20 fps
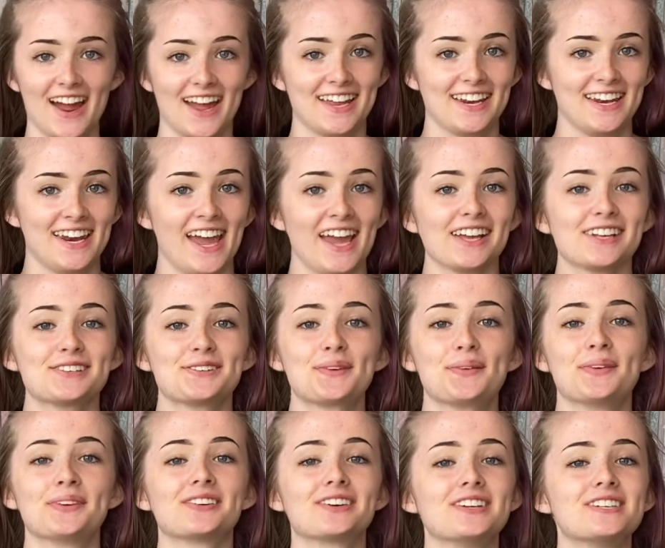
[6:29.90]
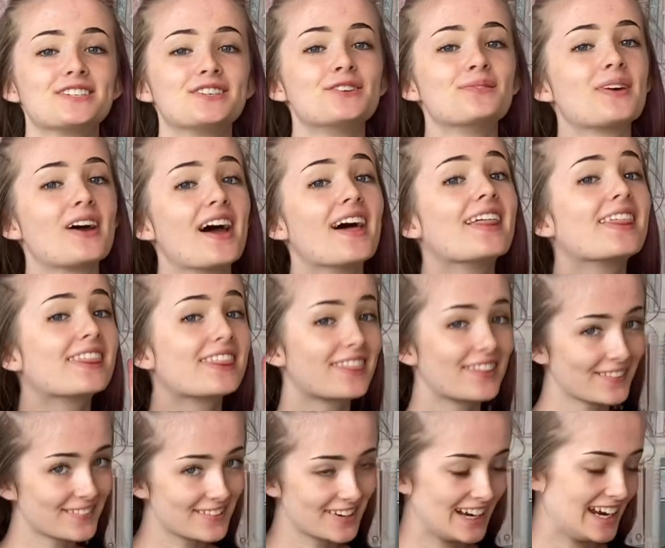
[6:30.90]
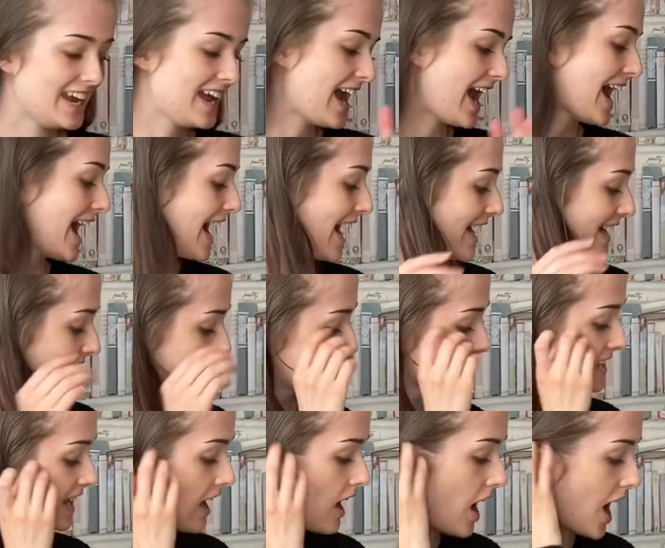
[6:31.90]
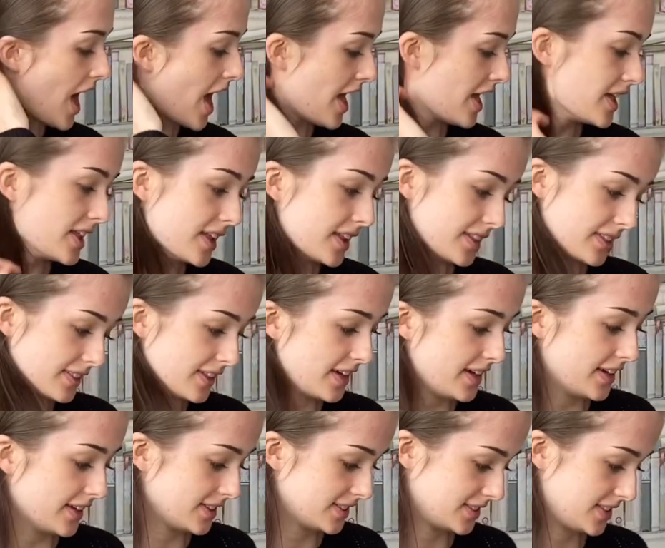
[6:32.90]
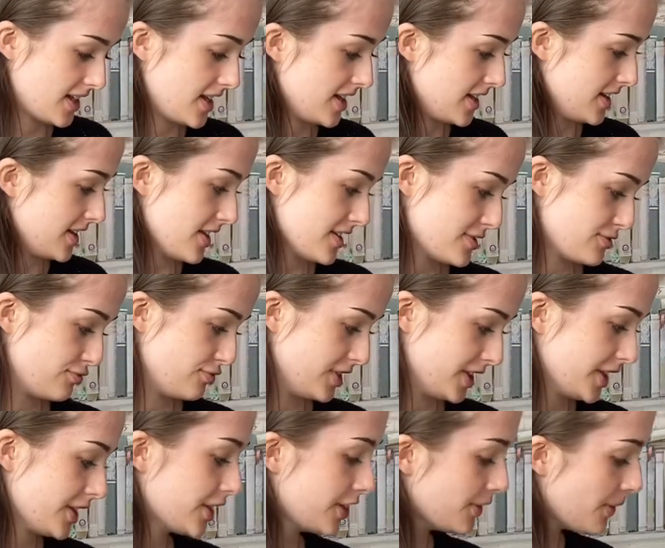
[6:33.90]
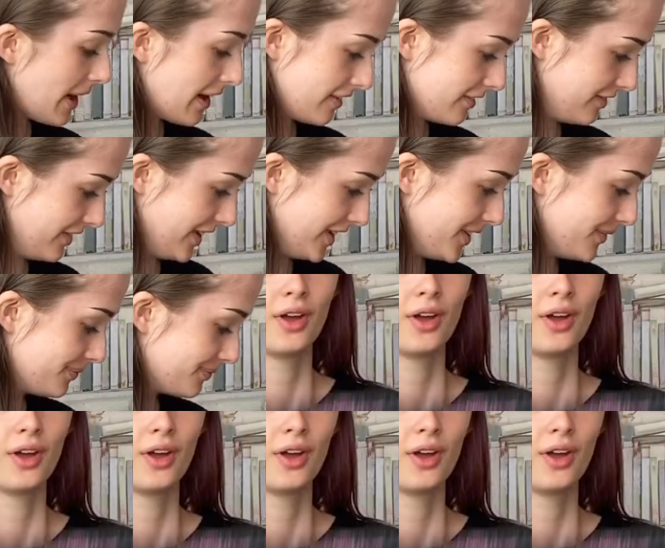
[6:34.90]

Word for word: Next, we're going to number 3, and this is a really cute outfit.